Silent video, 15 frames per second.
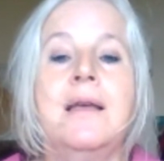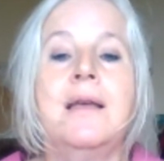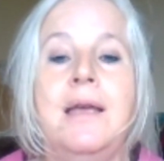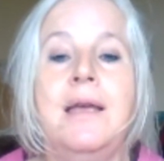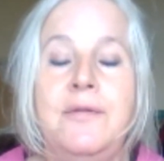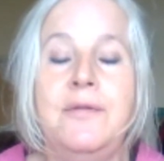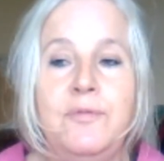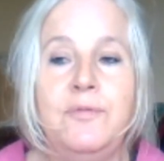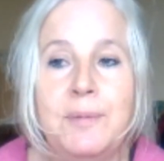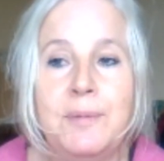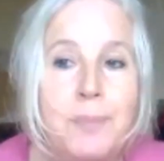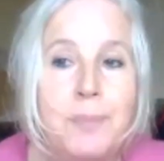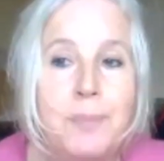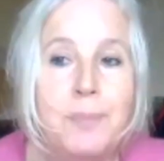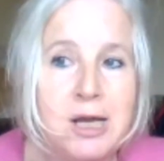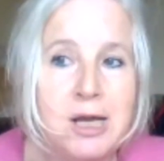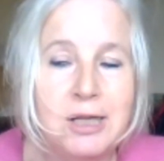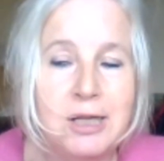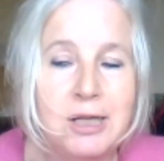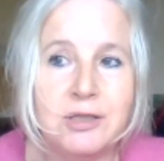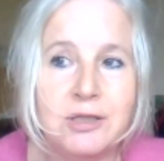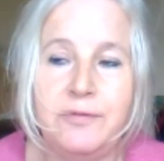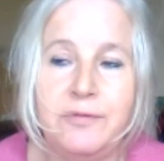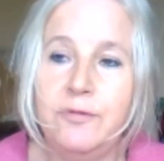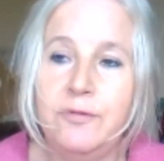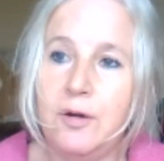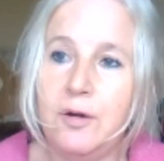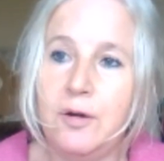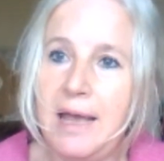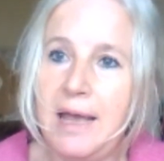if you've been burnt, if you've
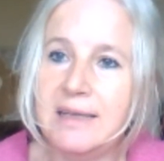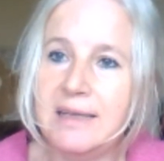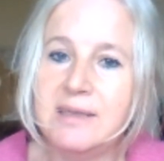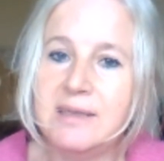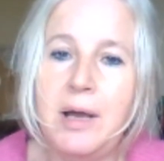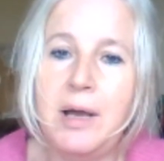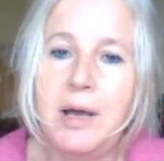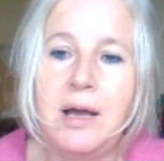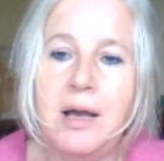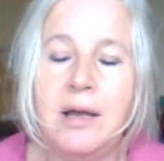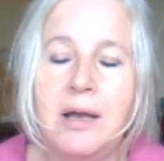got eczema,